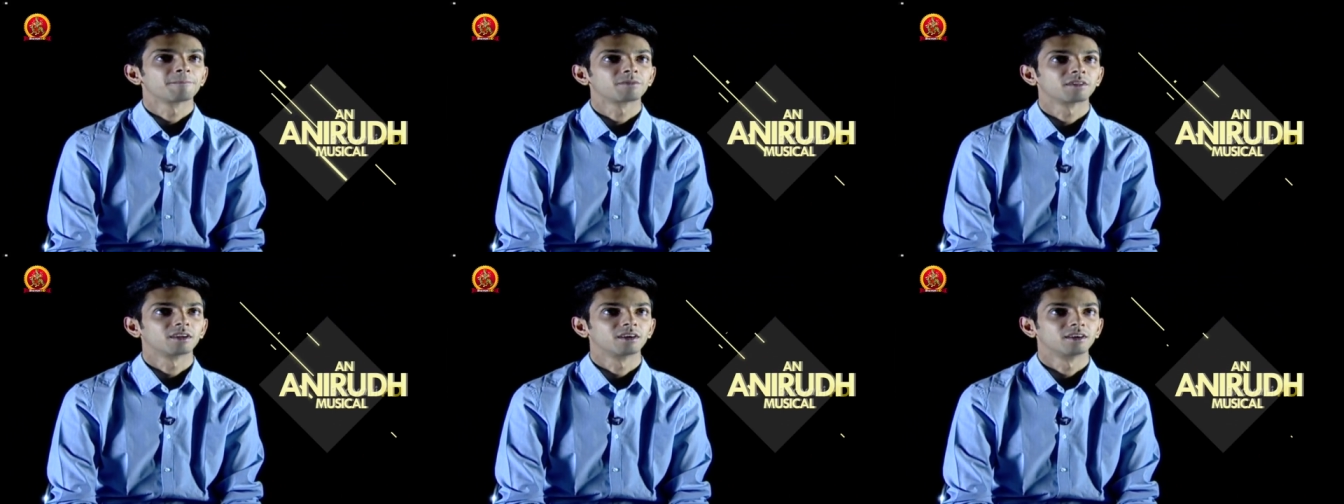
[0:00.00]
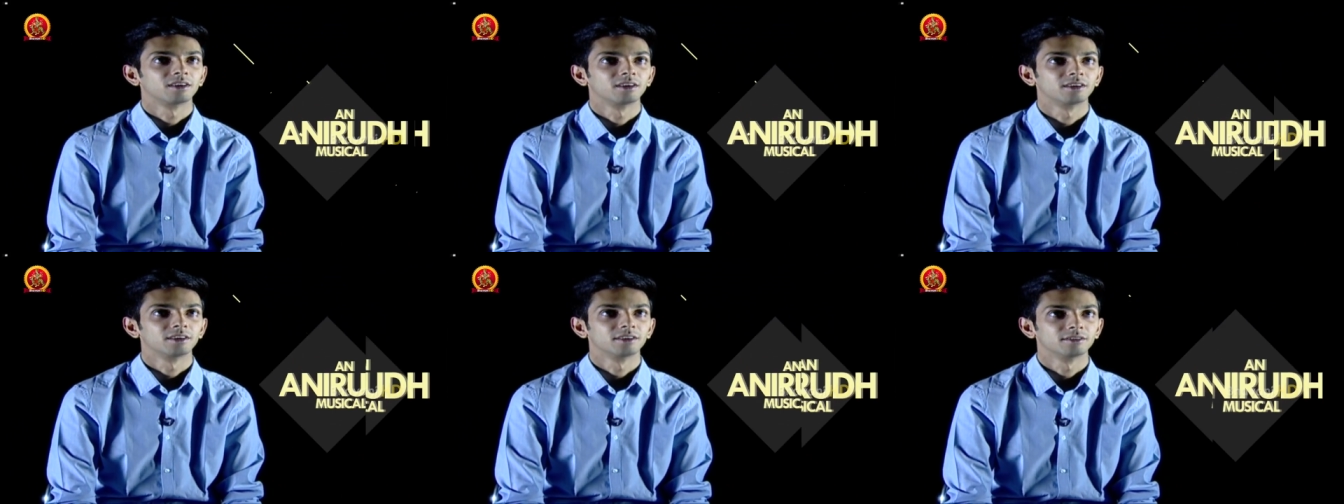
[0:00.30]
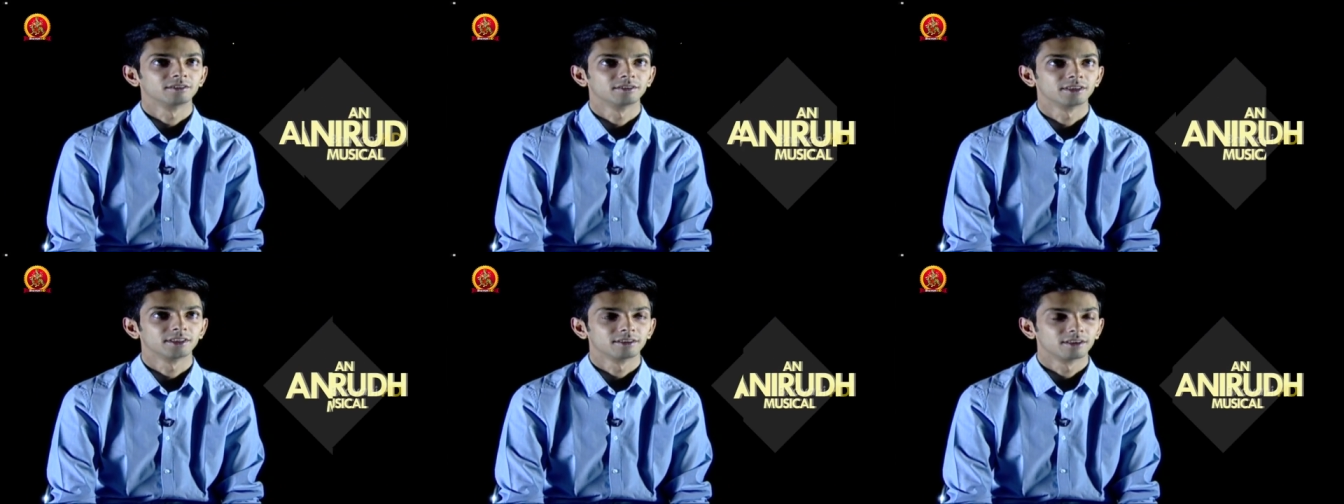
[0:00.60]

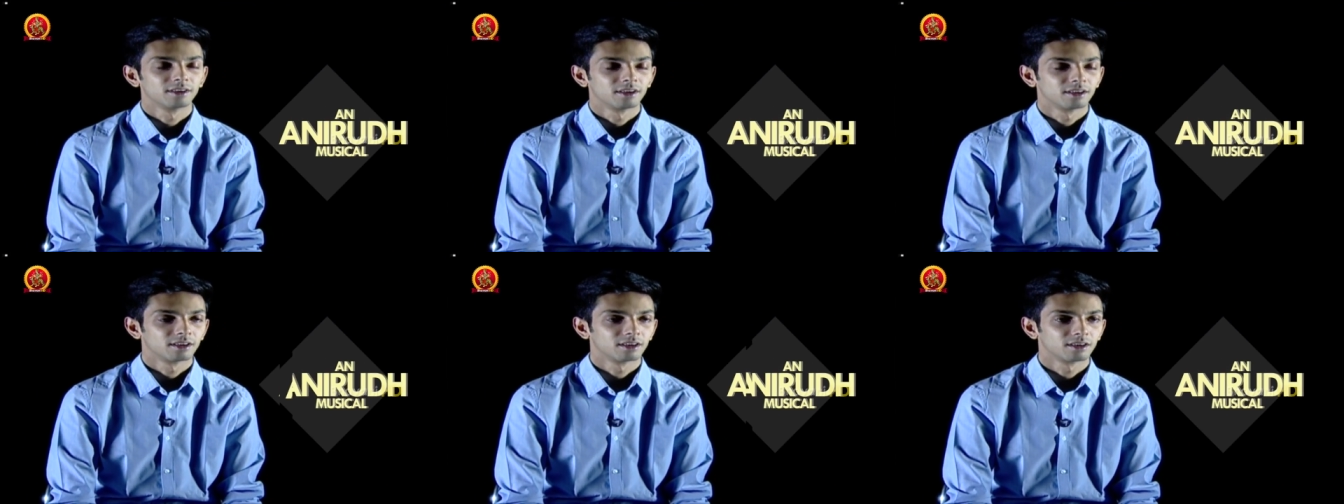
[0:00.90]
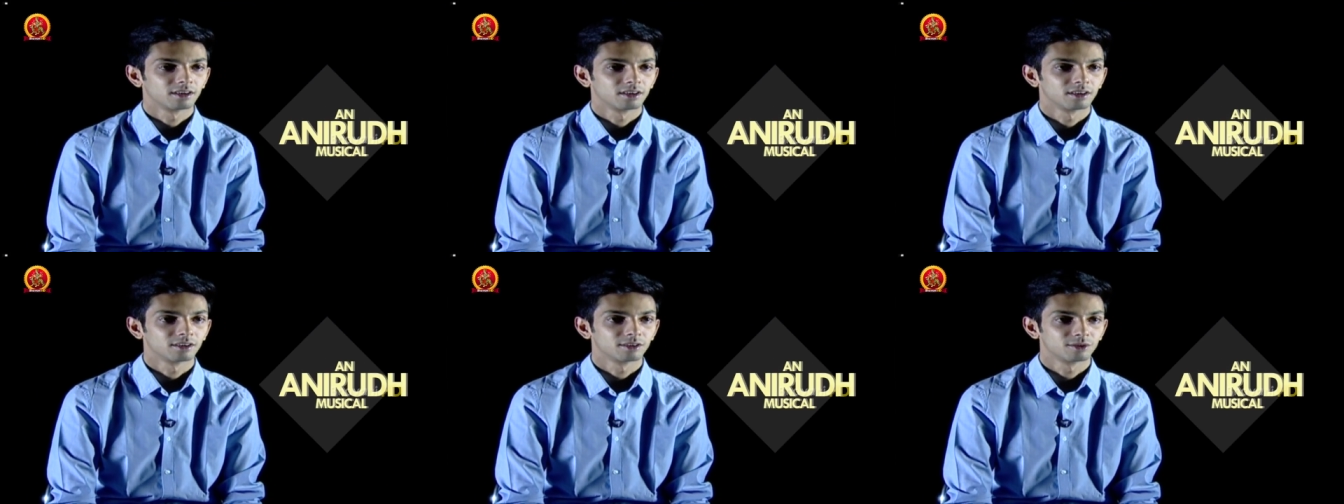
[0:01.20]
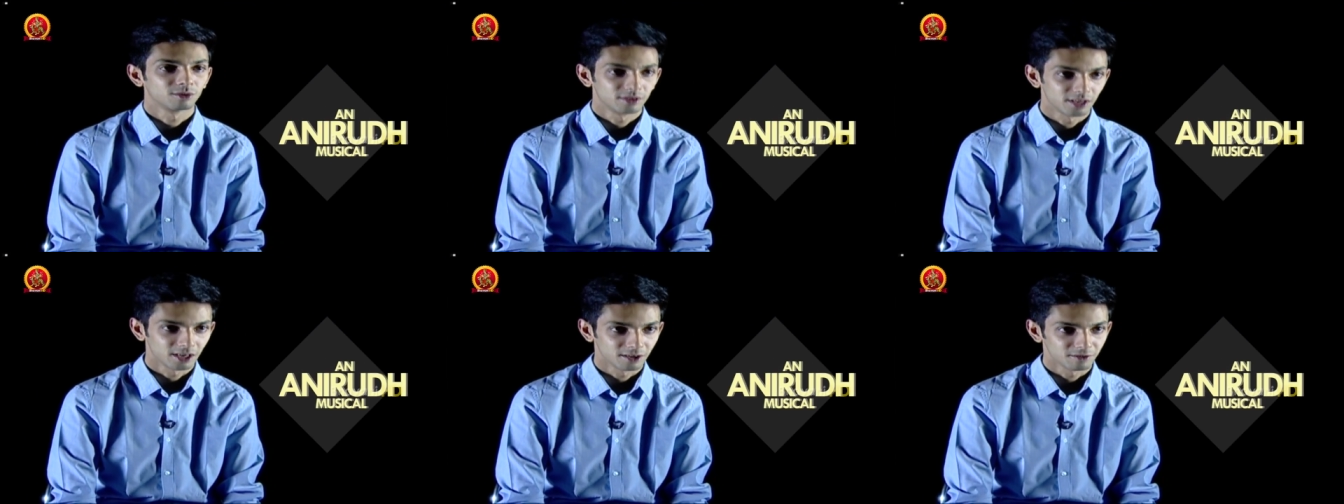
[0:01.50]

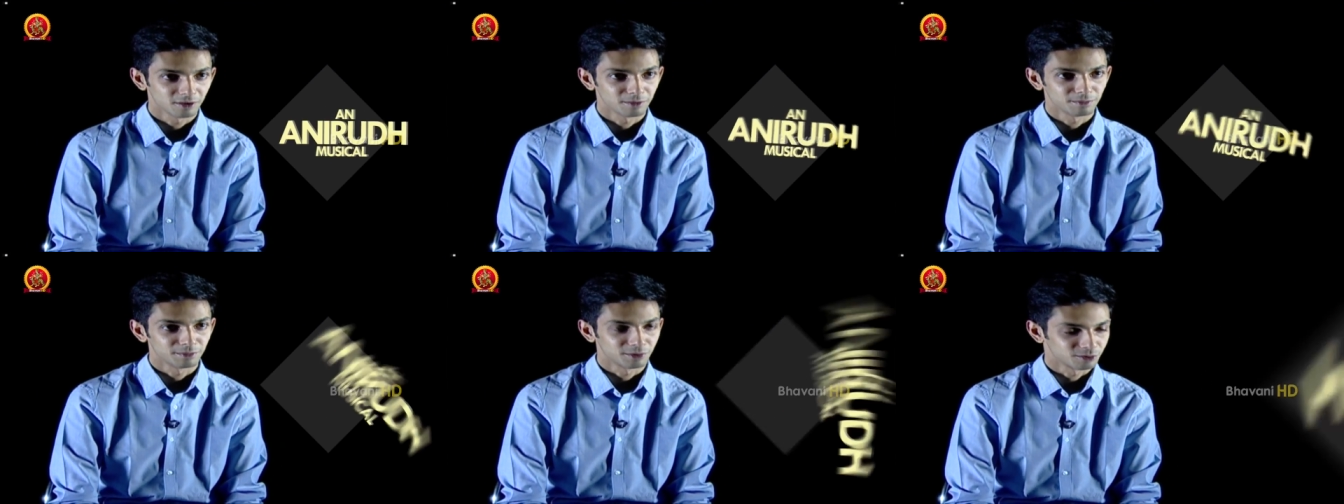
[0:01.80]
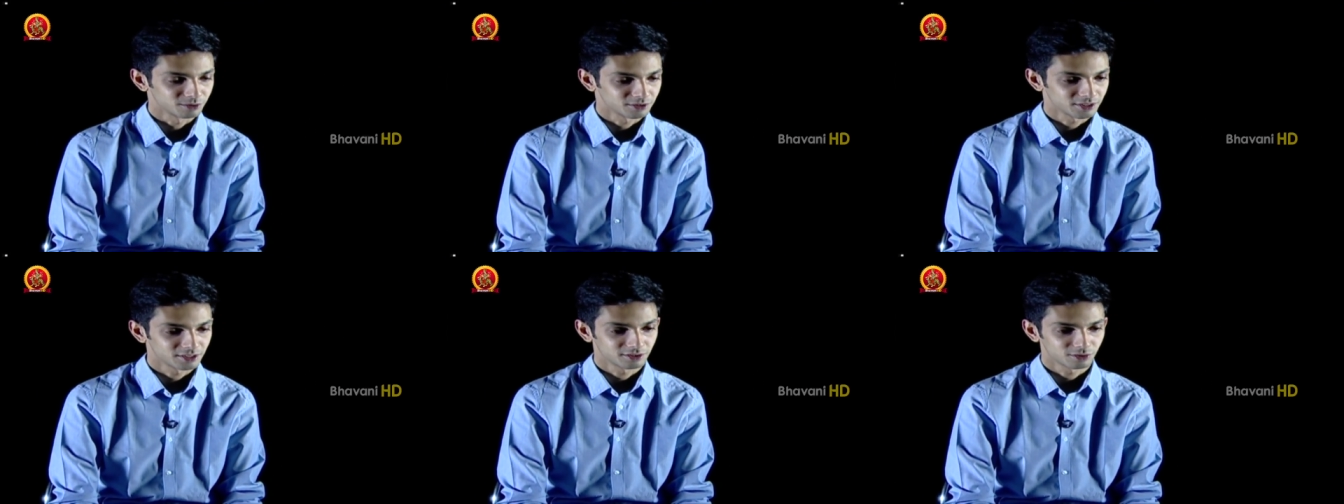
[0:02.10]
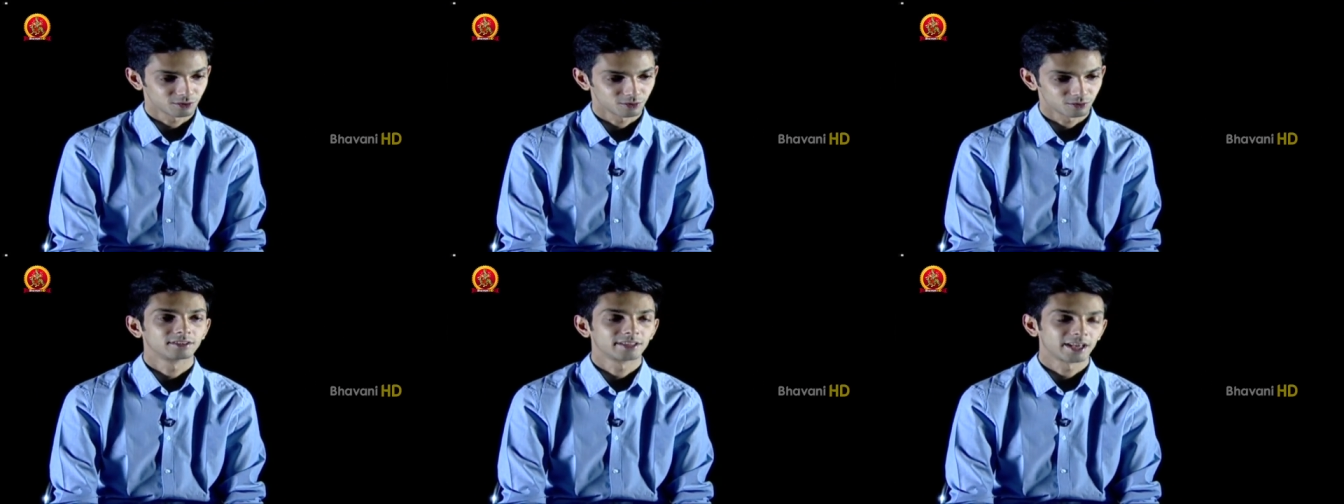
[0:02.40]
to deliver music.
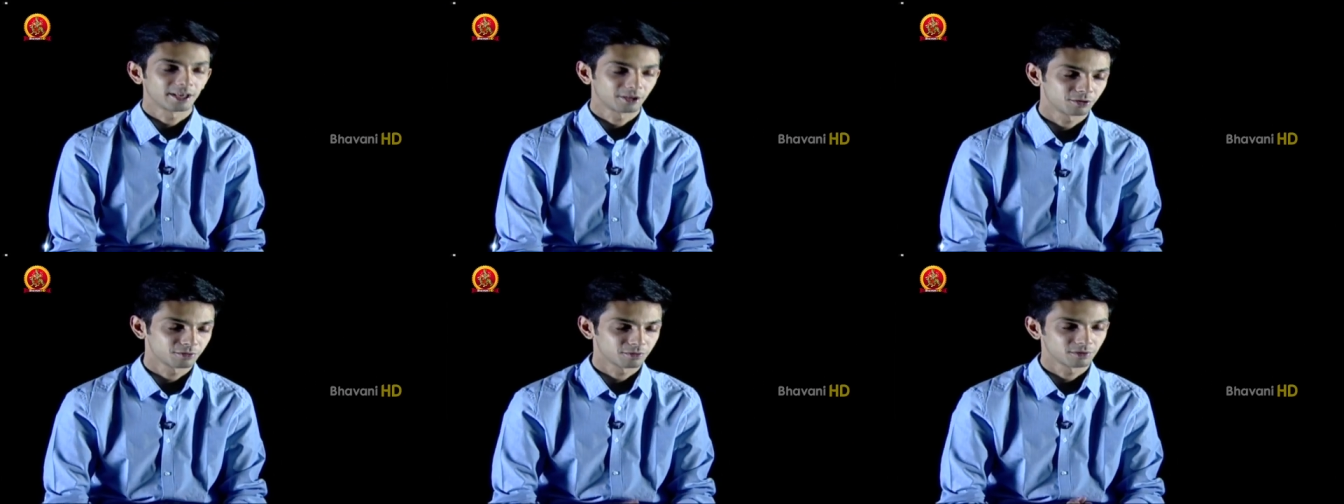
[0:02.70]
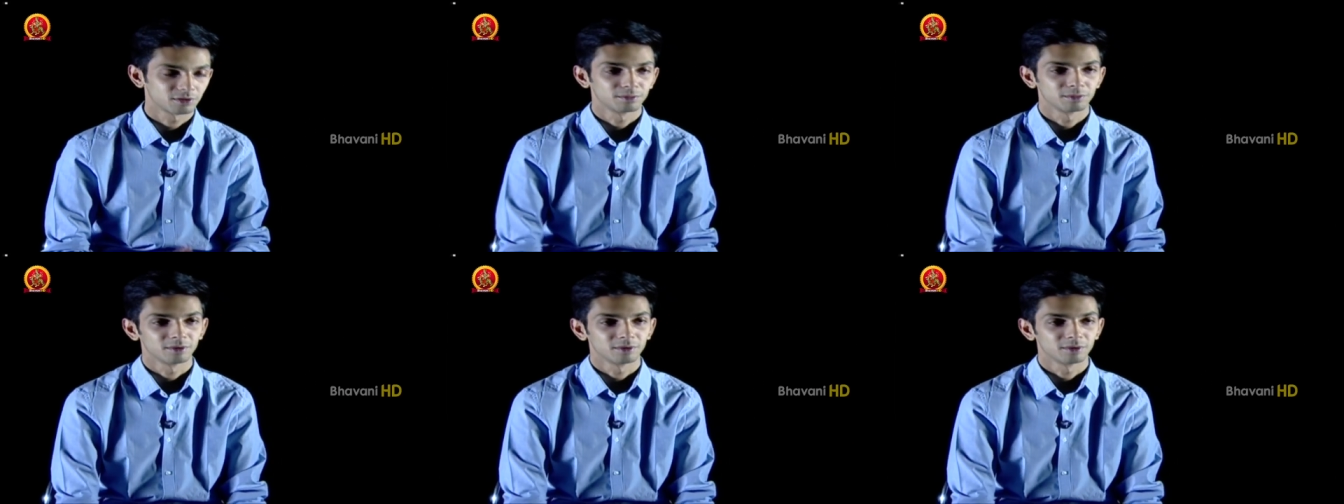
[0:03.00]
So thank you for the